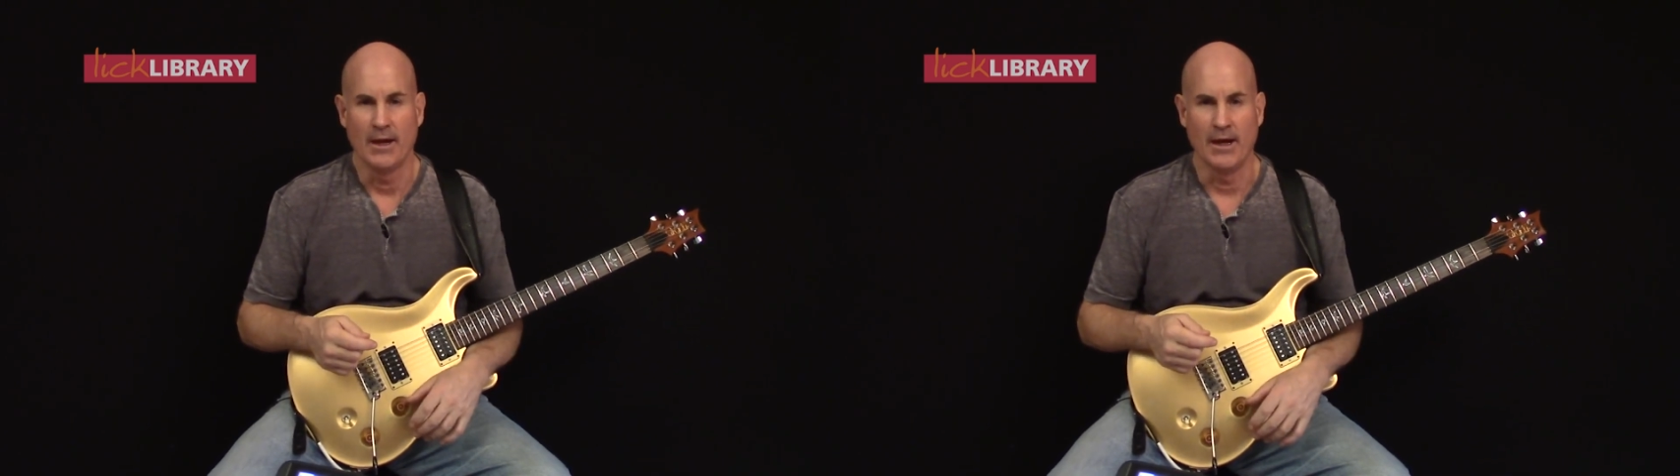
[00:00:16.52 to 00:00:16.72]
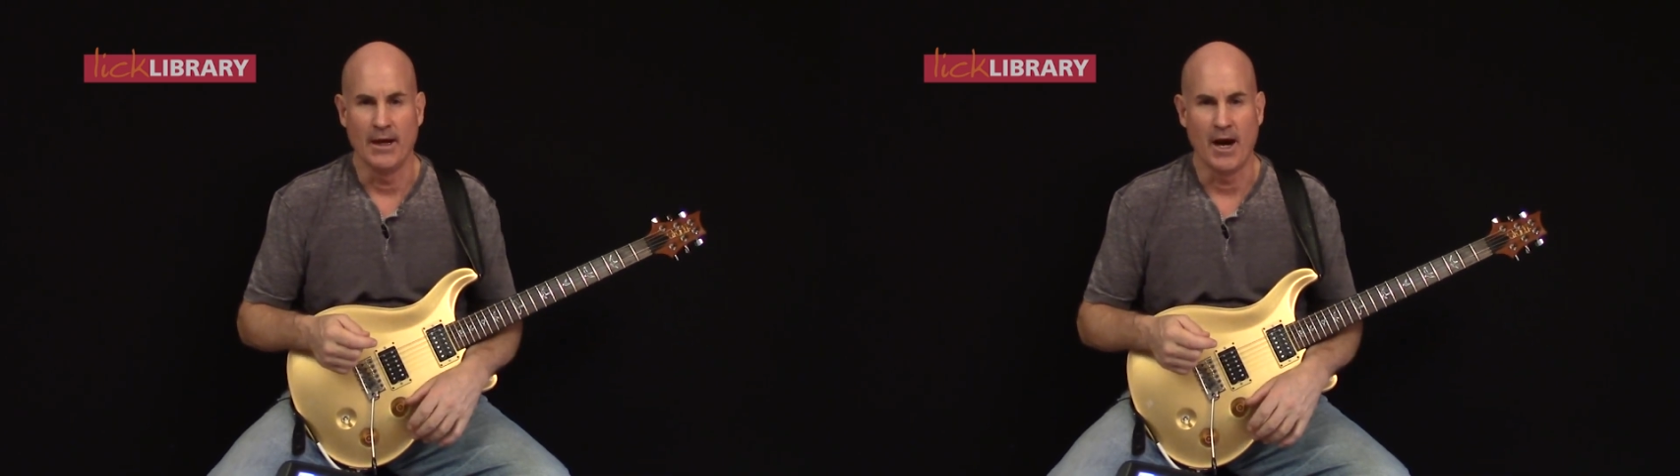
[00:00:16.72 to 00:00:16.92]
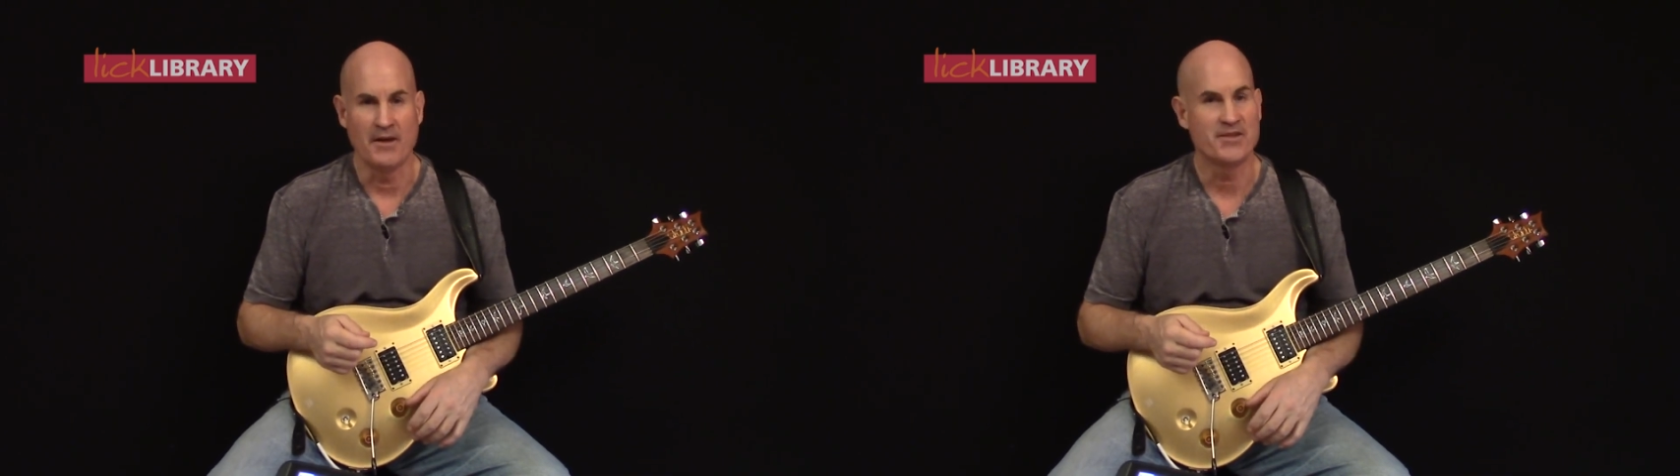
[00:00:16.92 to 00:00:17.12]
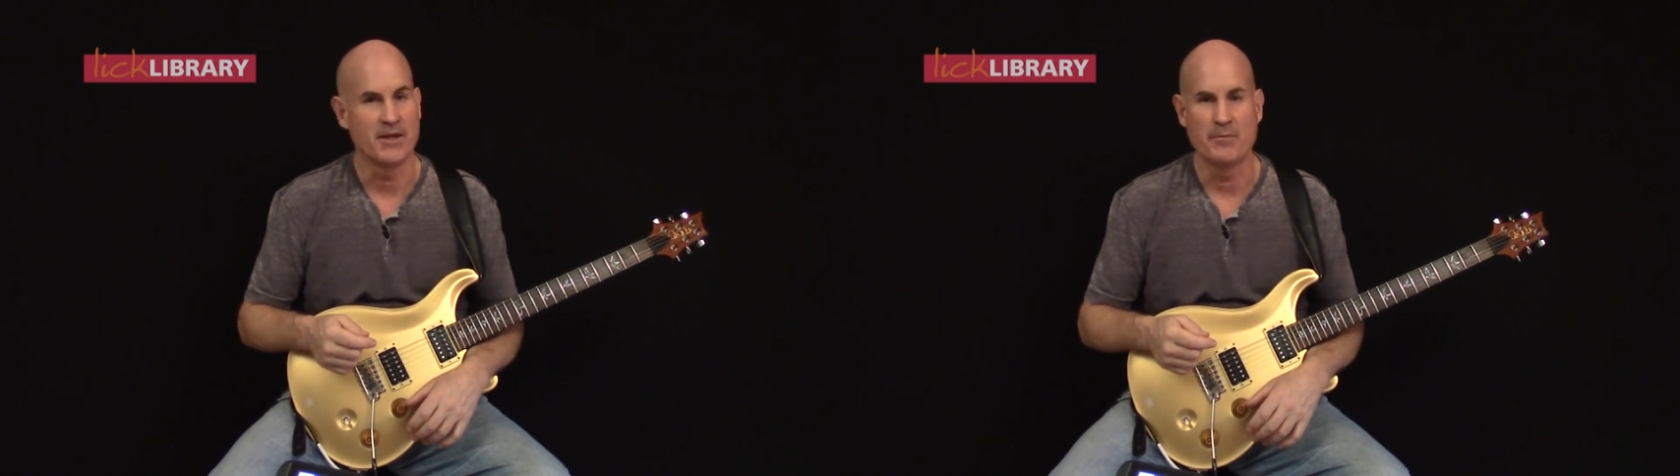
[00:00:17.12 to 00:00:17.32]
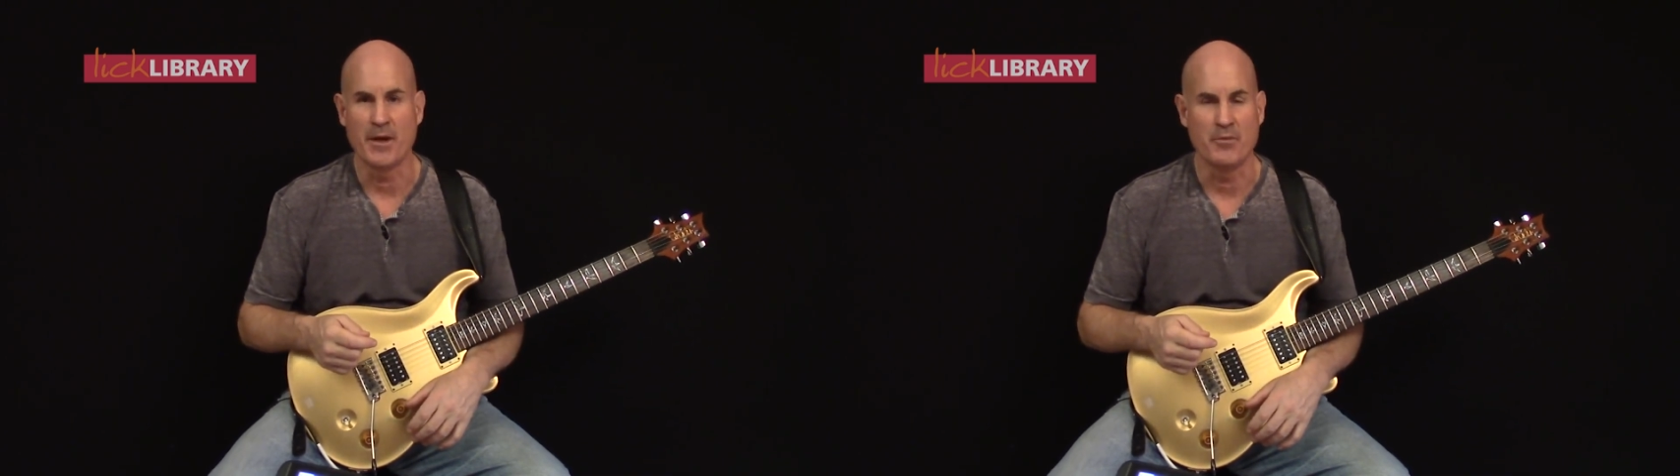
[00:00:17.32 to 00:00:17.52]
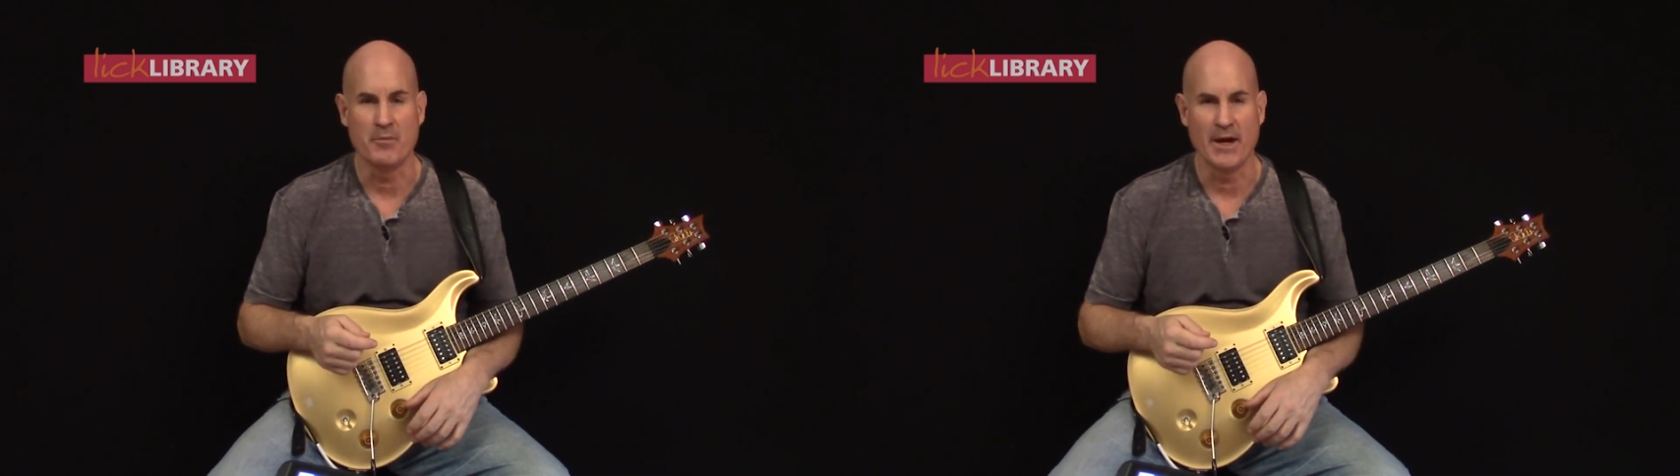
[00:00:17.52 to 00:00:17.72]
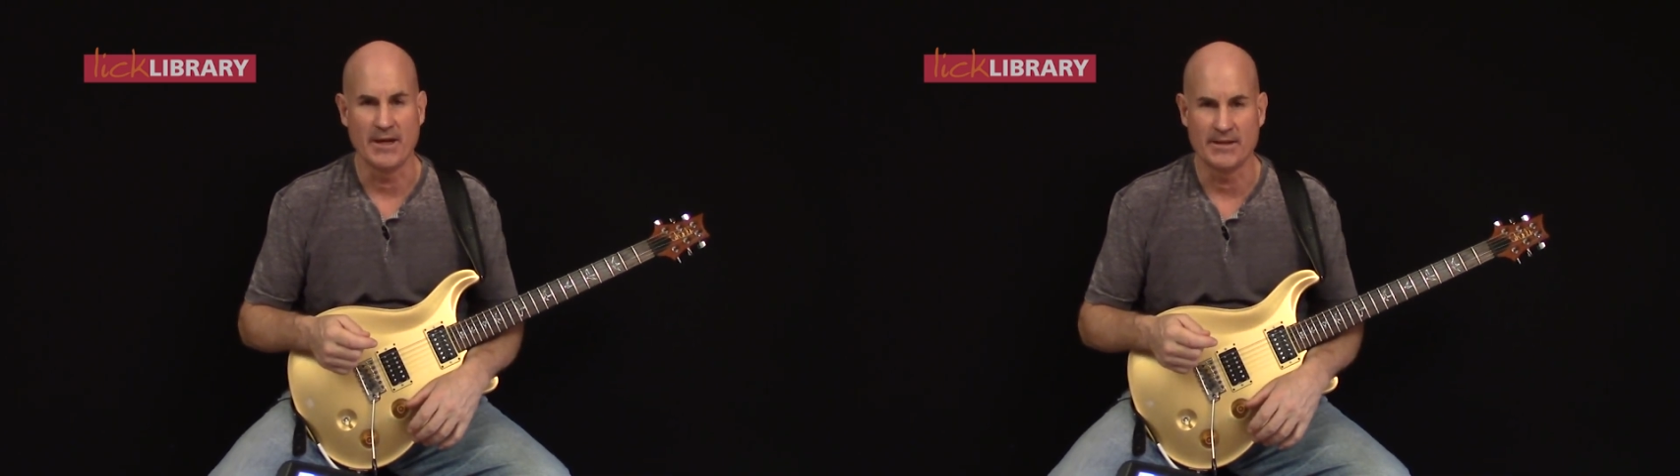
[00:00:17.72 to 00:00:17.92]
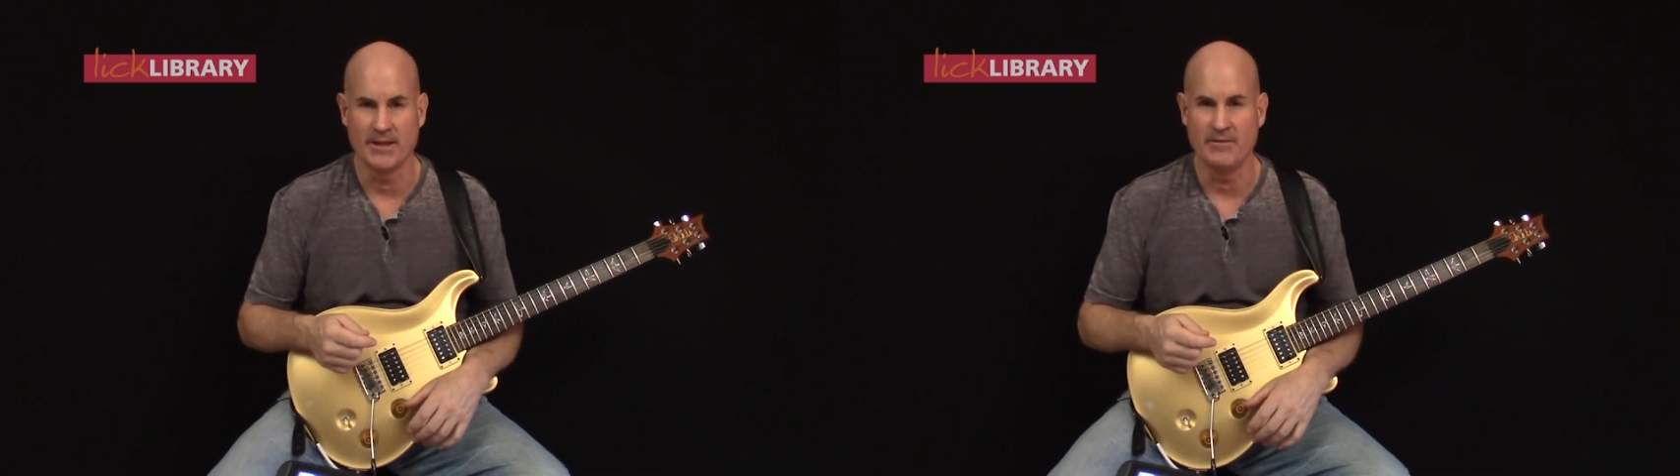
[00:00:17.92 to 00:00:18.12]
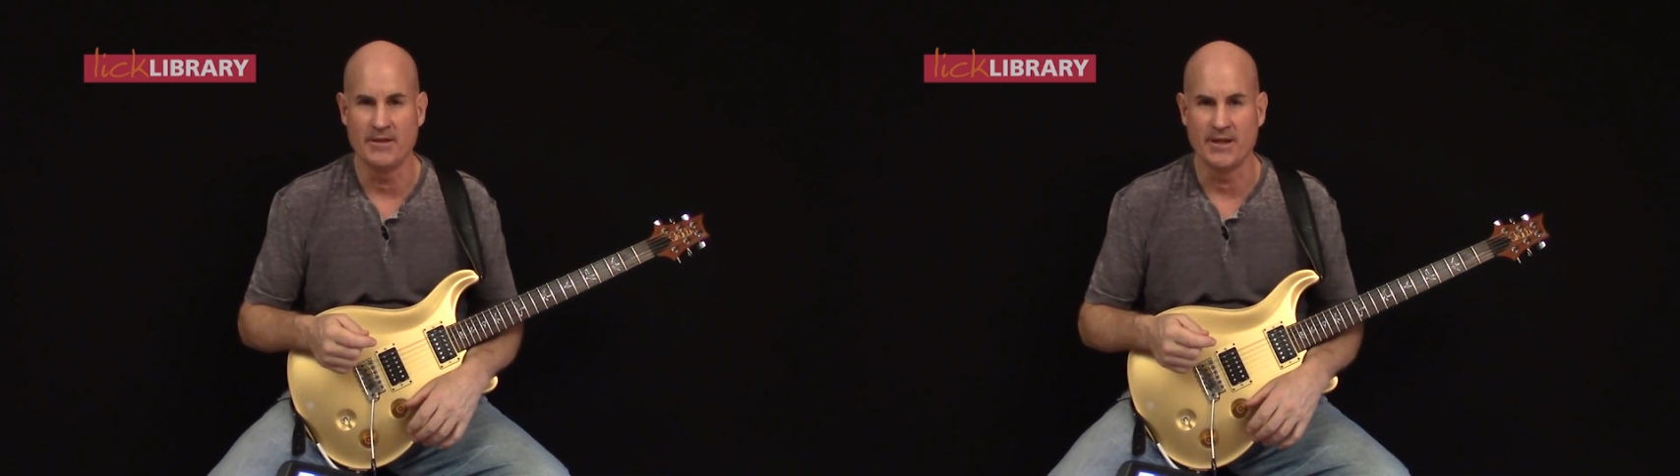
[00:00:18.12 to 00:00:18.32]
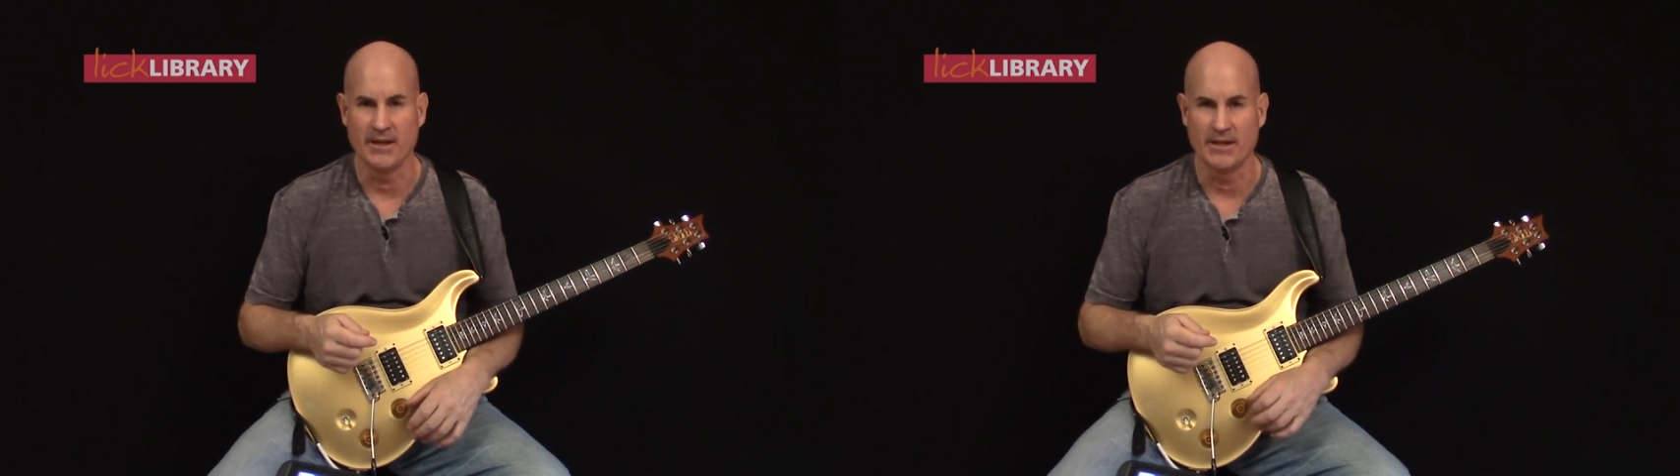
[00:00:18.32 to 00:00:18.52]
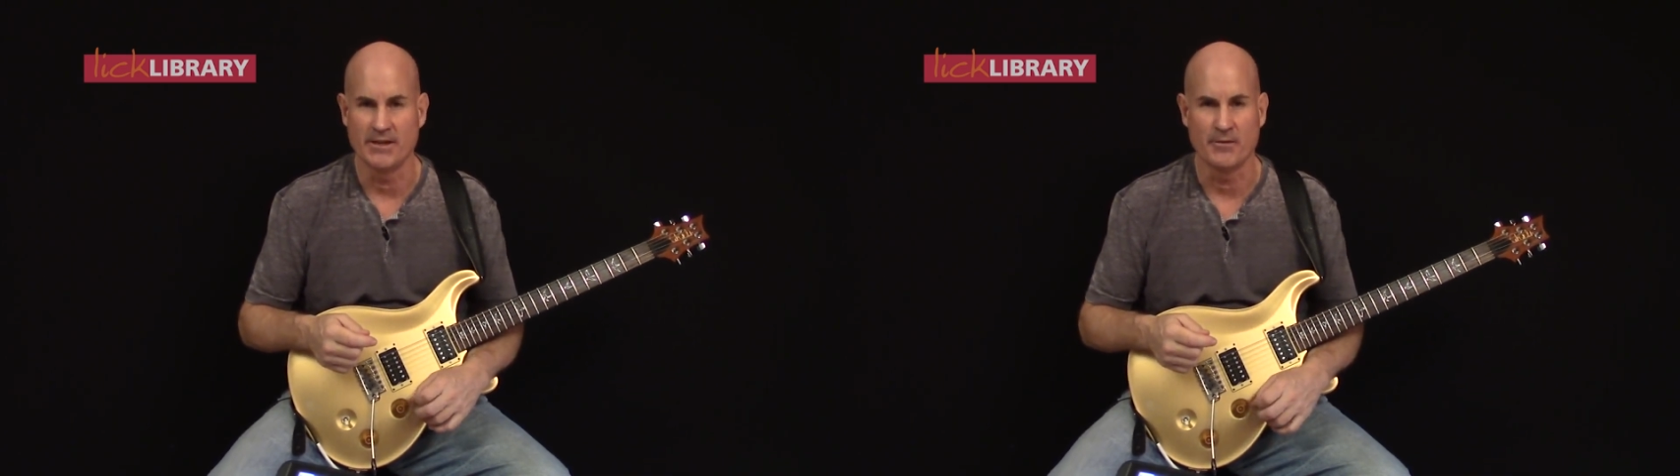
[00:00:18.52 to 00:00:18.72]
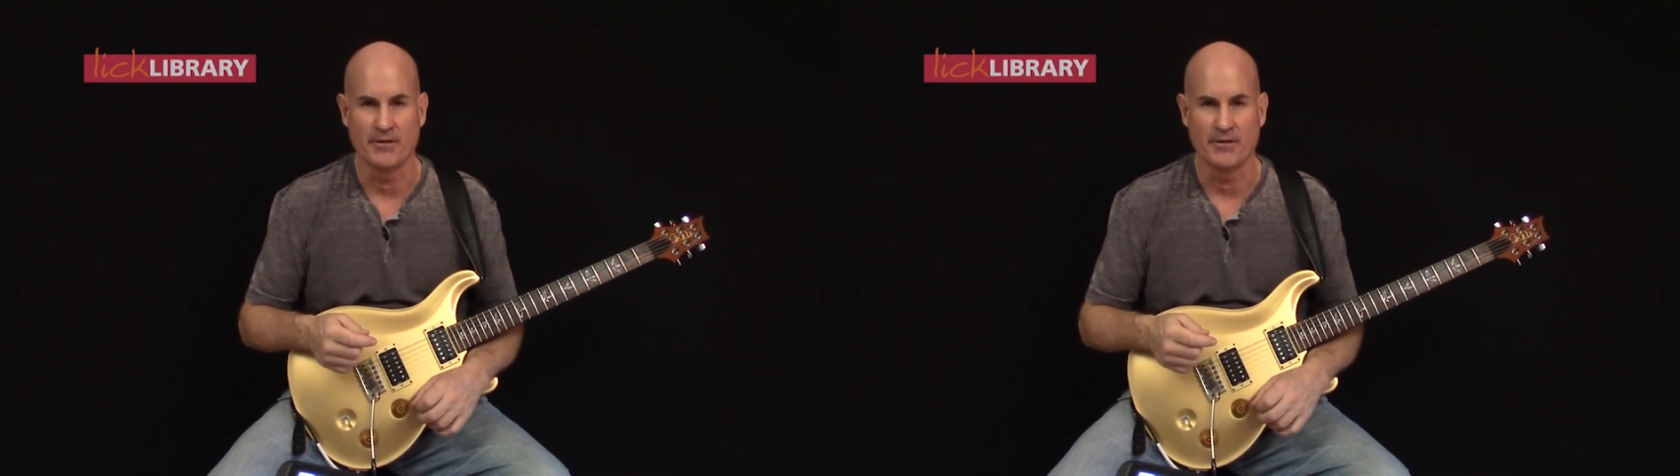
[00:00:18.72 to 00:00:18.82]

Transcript: I've seen people make DVDs